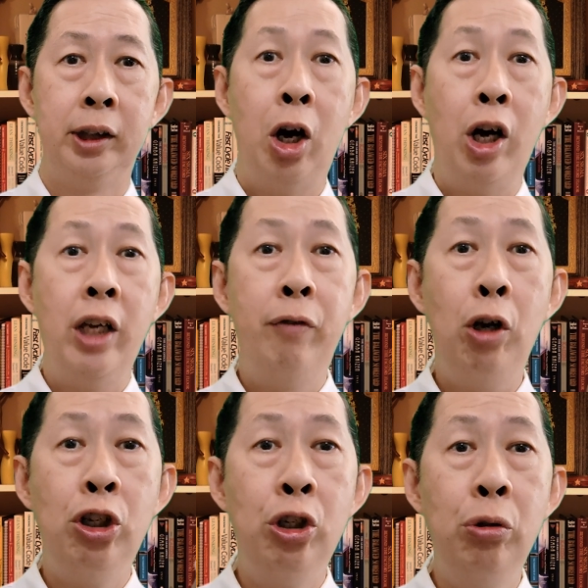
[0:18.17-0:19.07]
Now, if
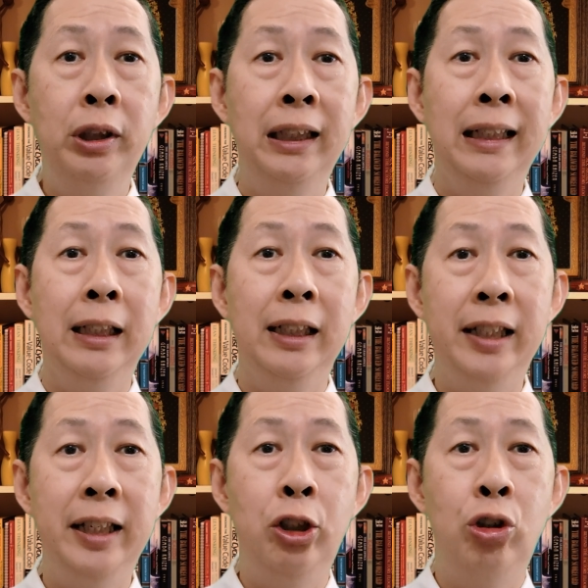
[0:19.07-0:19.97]
you're using
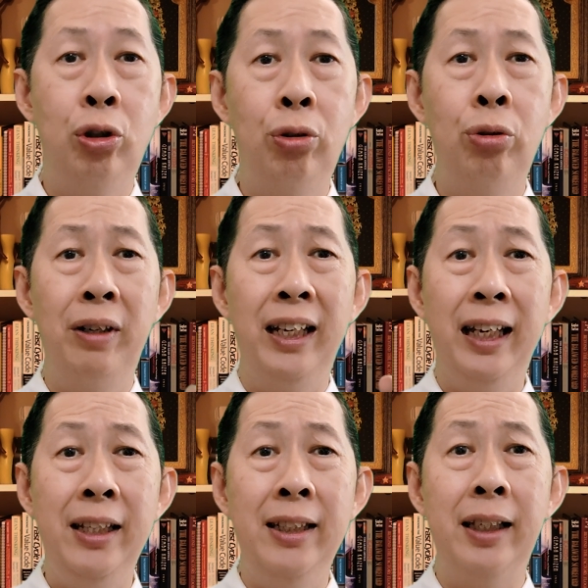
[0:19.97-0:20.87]
this tool
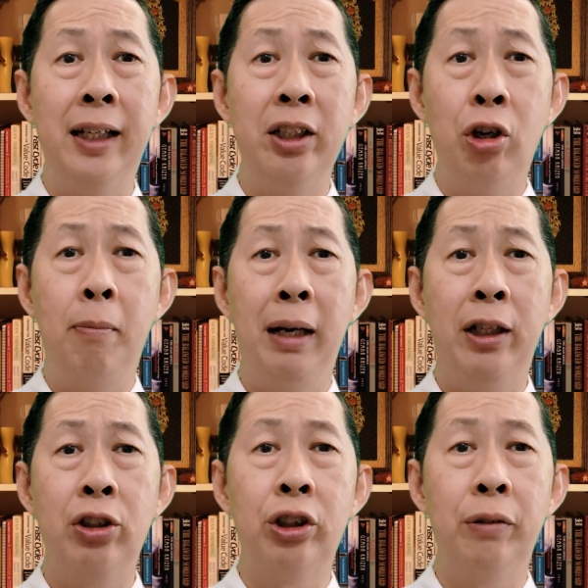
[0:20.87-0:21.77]
inside your
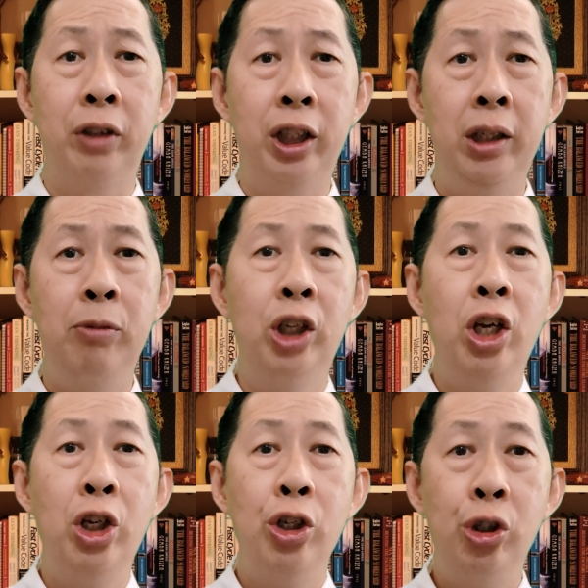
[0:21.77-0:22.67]
Microsoft Teams,
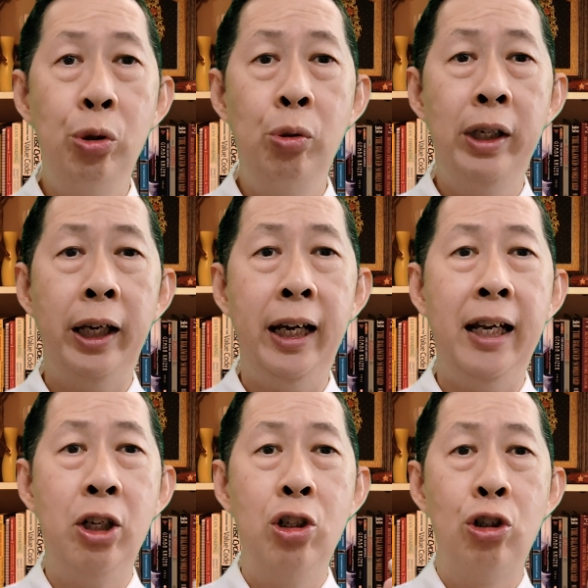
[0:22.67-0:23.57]
you
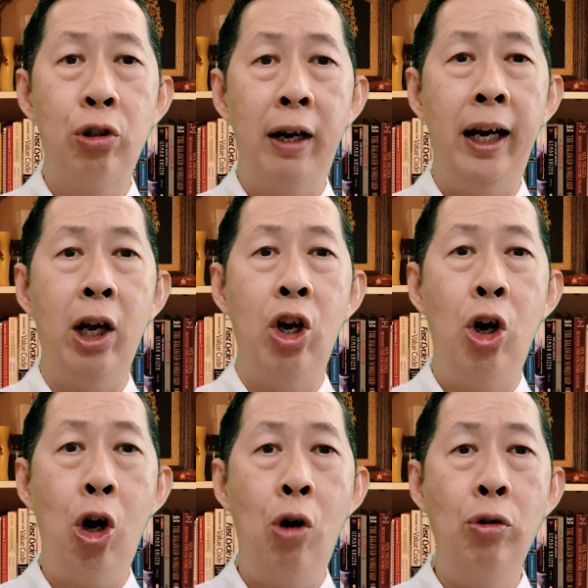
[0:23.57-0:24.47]
can track
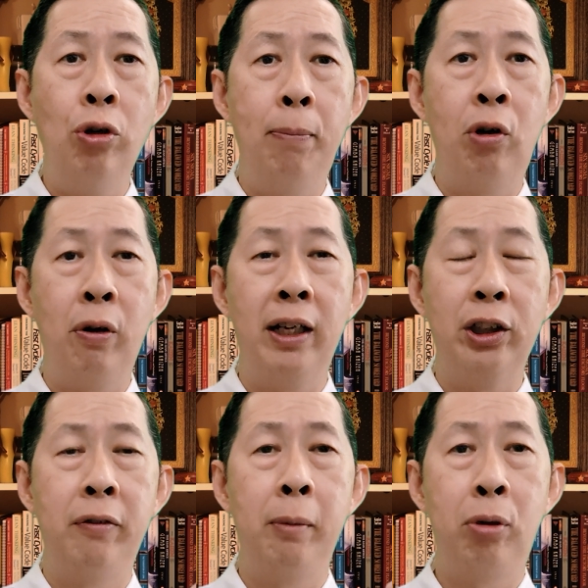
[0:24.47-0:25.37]
all your
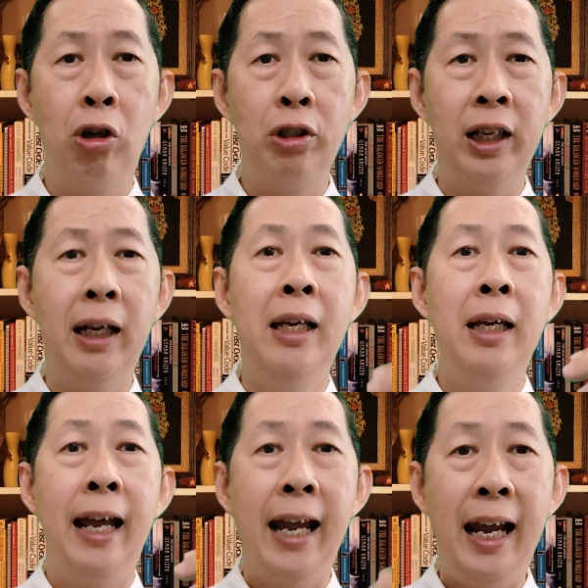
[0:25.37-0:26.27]
progress of your project
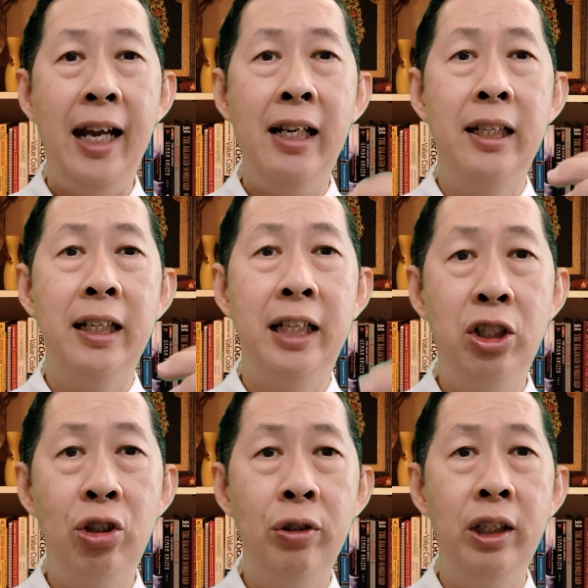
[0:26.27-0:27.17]
and the
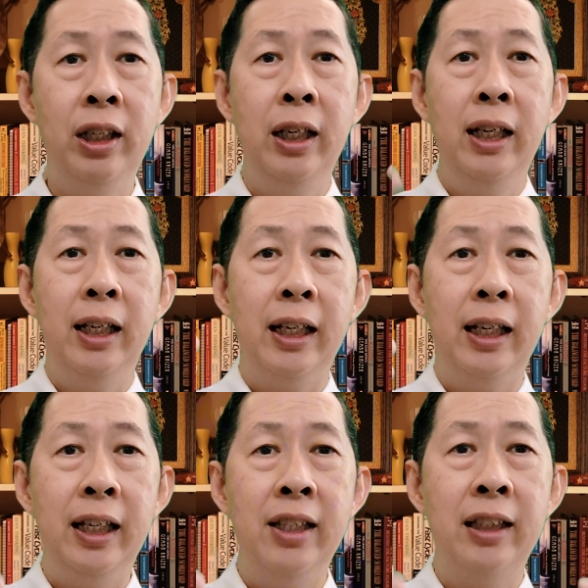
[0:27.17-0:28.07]
history
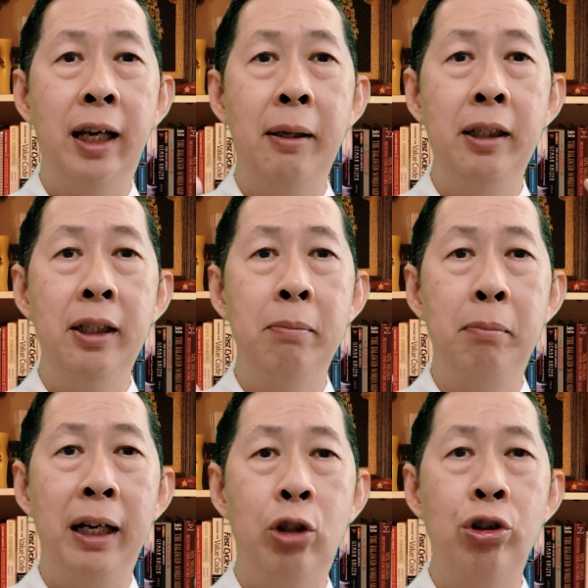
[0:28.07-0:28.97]
inside this
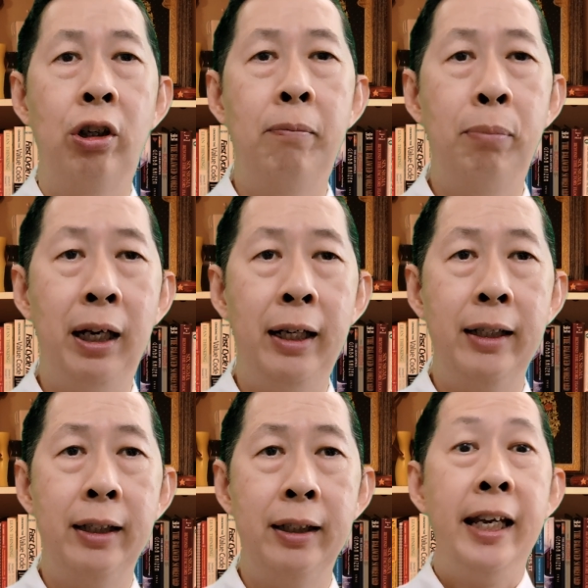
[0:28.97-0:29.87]
Microsoft
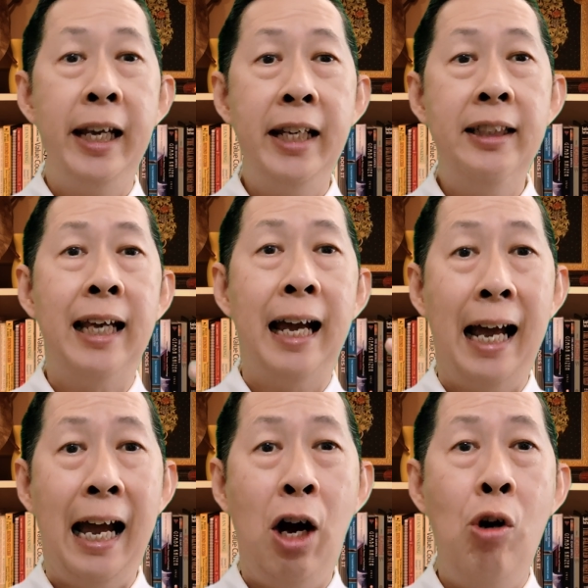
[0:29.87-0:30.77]
Planner. Here's
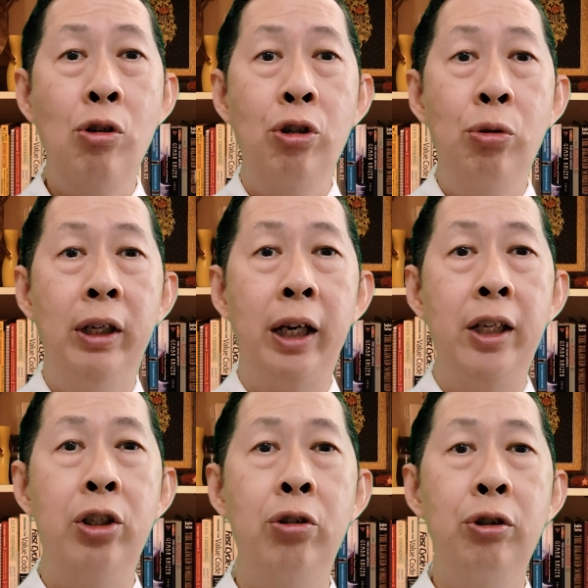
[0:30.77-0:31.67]
how you
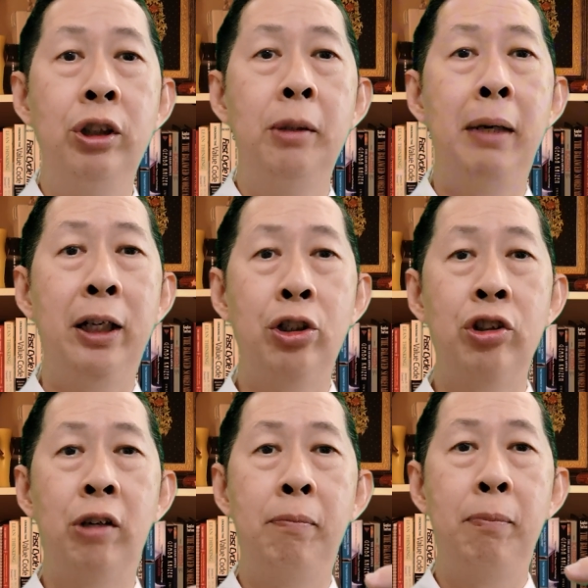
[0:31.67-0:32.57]
can use the
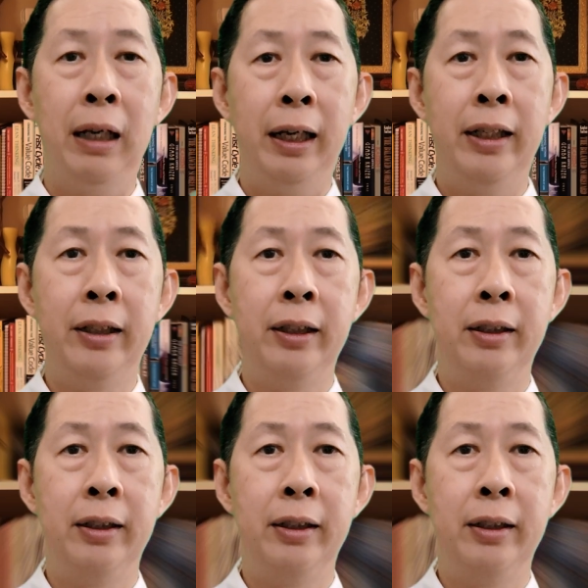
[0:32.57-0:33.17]
Microsoft Planner.